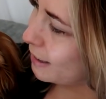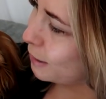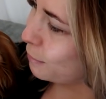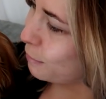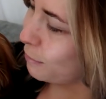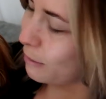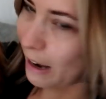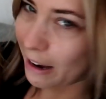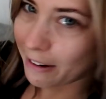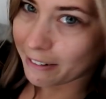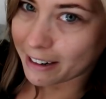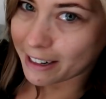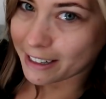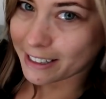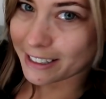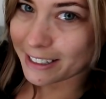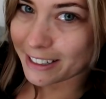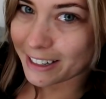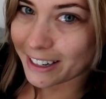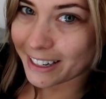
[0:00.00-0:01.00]
That's very
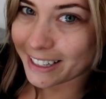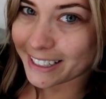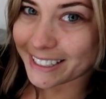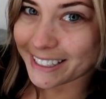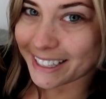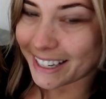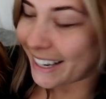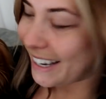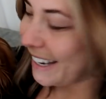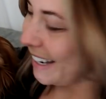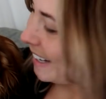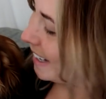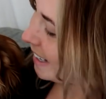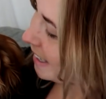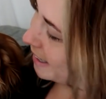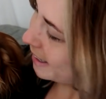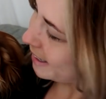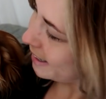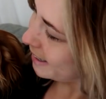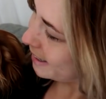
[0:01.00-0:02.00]
exciting.
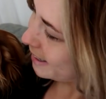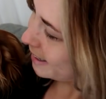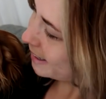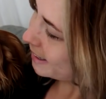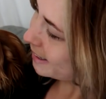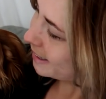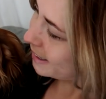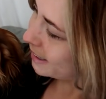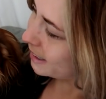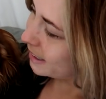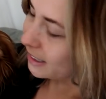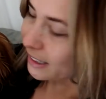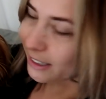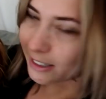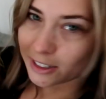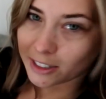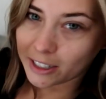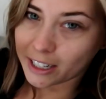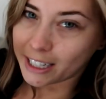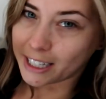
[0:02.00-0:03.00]

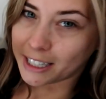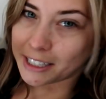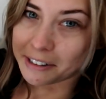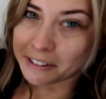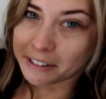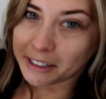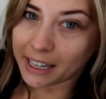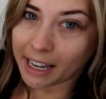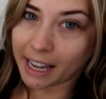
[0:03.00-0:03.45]
You look like you don't